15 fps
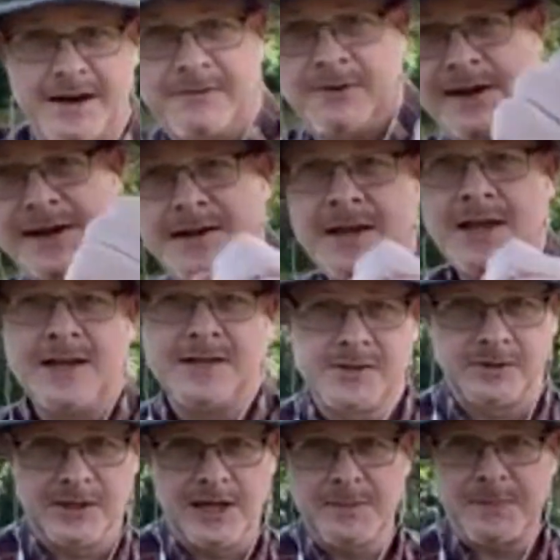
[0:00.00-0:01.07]
right? So a
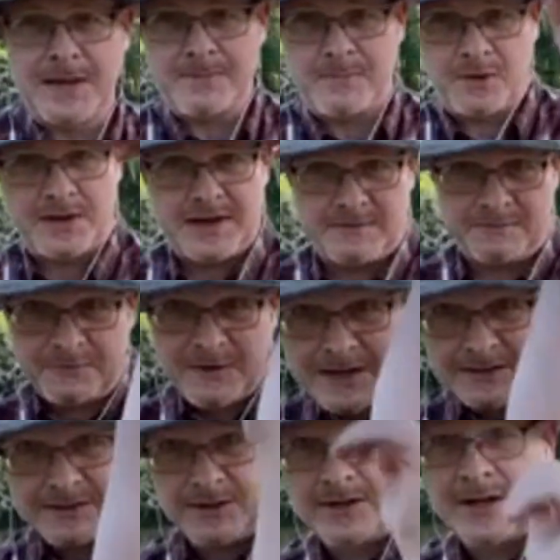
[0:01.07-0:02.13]
lot of people in a fight,
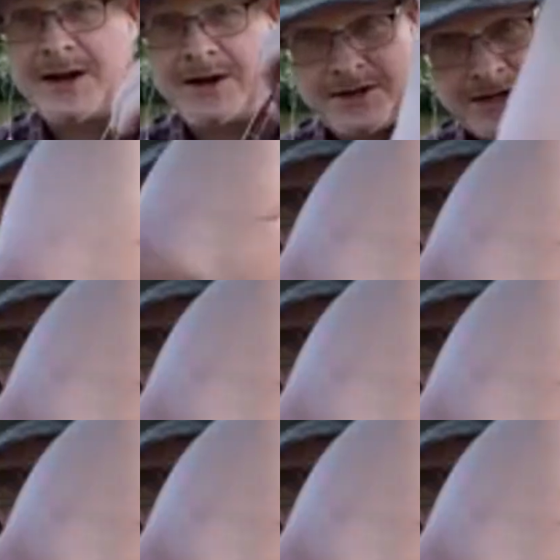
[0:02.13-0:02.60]
they're guarding up on